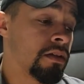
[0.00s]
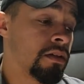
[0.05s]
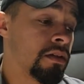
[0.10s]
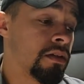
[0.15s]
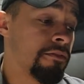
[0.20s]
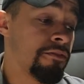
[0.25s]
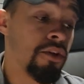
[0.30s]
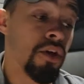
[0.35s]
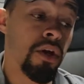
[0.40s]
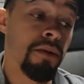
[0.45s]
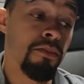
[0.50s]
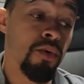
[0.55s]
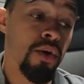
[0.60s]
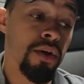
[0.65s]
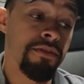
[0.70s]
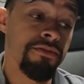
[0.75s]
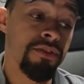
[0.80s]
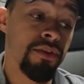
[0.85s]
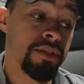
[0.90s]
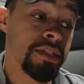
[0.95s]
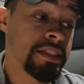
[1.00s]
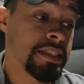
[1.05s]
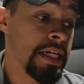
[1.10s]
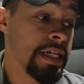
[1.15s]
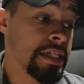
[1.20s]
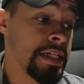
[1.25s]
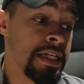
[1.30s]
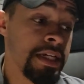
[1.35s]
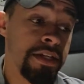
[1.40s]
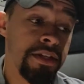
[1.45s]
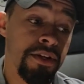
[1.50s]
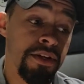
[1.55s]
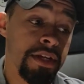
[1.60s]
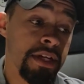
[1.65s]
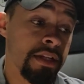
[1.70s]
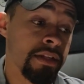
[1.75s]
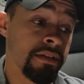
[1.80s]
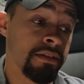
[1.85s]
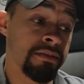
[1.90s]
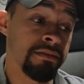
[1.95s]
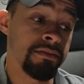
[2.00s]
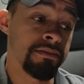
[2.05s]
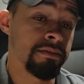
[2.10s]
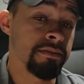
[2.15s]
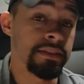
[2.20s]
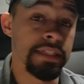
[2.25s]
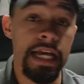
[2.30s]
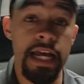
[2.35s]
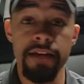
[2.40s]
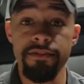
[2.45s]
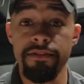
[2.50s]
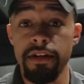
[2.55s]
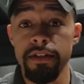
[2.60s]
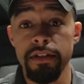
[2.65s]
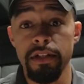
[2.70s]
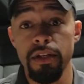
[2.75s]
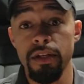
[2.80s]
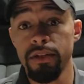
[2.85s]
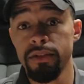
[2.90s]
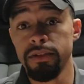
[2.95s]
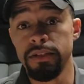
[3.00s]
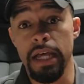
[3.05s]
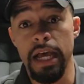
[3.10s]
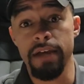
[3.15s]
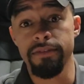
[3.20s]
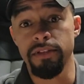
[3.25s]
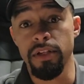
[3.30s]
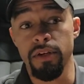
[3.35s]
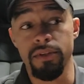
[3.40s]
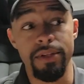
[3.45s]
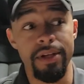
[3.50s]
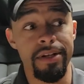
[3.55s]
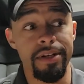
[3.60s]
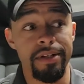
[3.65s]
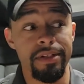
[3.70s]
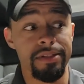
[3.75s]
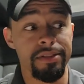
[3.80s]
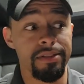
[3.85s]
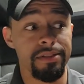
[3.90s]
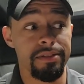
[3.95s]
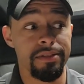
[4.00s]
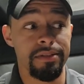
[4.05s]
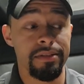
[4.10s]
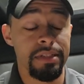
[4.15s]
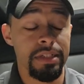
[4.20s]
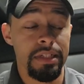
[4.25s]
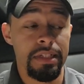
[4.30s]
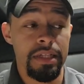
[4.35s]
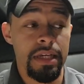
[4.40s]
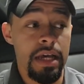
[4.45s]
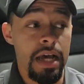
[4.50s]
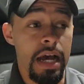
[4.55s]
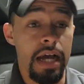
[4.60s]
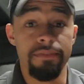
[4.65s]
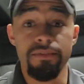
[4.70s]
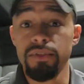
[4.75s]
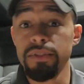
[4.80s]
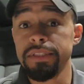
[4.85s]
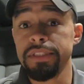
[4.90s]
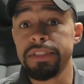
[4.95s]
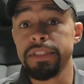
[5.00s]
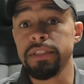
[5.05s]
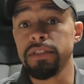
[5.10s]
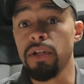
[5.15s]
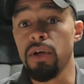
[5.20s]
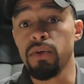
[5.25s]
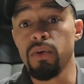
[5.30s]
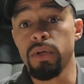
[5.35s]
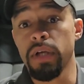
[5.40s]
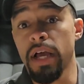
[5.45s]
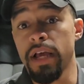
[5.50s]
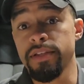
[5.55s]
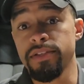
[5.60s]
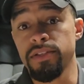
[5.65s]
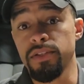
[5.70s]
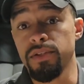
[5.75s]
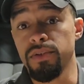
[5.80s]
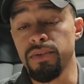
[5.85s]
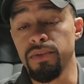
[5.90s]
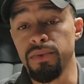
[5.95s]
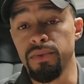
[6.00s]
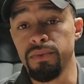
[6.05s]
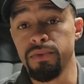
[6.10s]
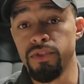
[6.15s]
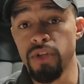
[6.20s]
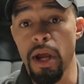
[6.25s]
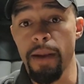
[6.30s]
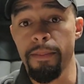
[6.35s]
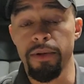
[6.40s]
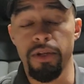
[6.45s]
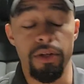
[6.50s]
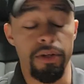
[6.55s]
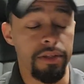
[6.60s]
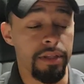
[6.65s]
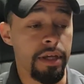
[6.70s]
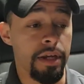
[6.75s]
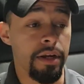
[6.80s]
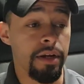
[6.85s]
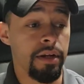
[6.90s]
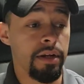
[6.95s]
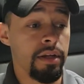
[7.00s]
If you go to Morganfield, Kentucky, you're getting live unload, live load. I've only seen local guys do drop and hook there.